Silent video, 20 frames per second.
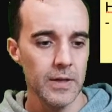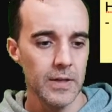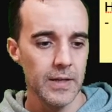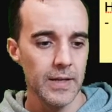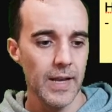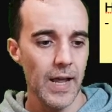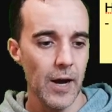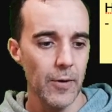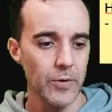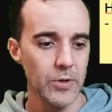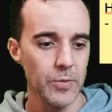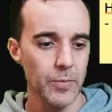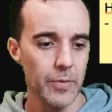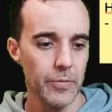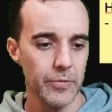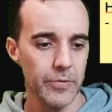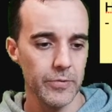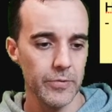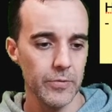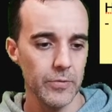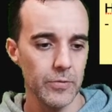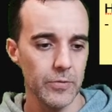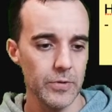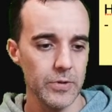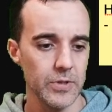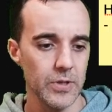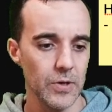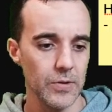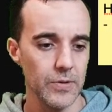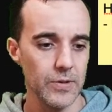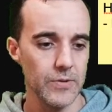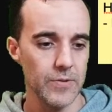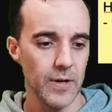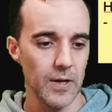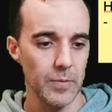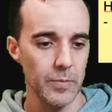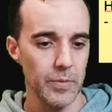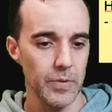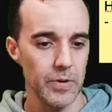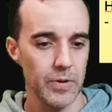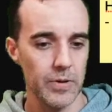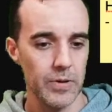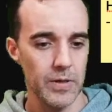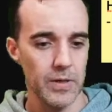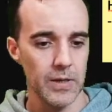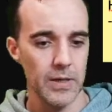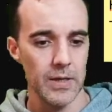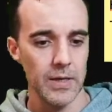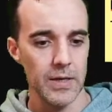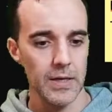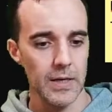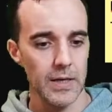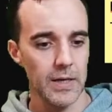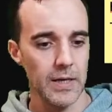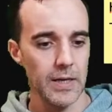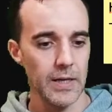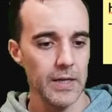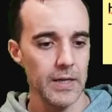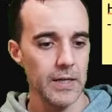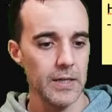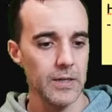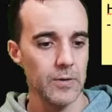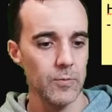Now we should be able to start this up, and